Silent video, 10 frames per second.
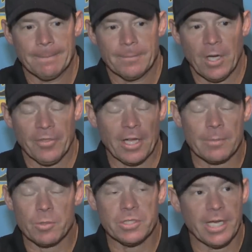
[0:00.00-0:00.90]
I thought
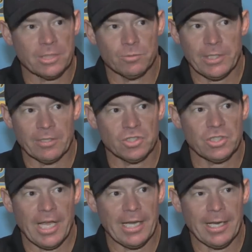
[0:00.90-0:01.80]
the protection was
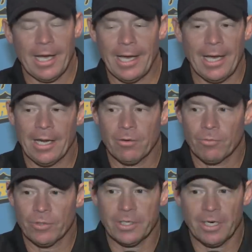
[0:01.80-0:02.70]
outstanding. I, I, don't
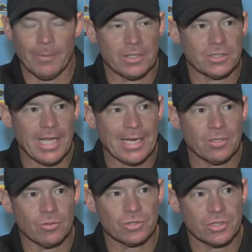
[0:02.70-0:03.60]
really care about the sack
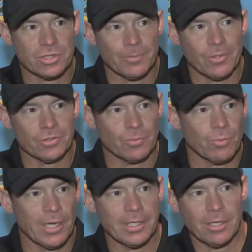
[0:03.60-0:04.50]
totals. Cause some of those are
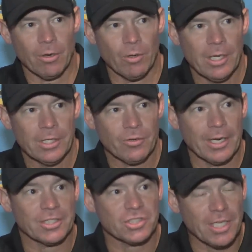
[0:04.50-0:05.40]
Brett, you know,
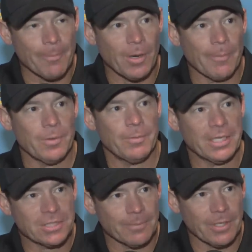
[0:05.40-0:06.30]
trying to step up and
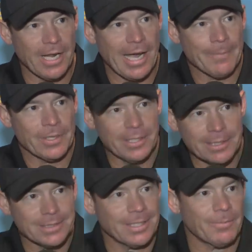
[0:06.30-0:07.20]
make something happen. He
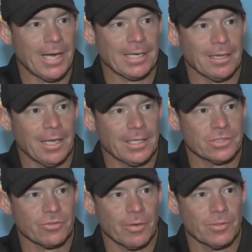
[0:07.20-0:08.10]
doesn't get back to the line of
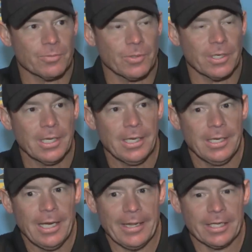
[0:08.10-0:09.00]
scrimmage, but
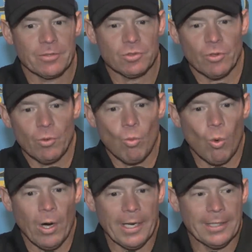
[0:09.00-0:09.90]
I think there was only
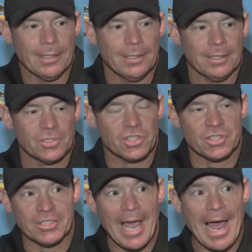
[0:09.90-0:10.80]
one
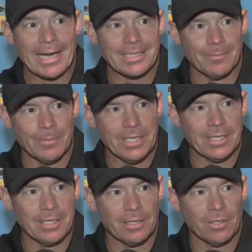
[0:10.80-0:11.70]
sack to me
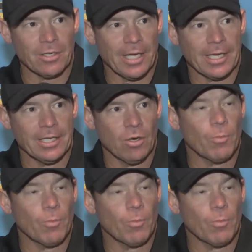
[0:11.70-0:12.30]
that looked like you know a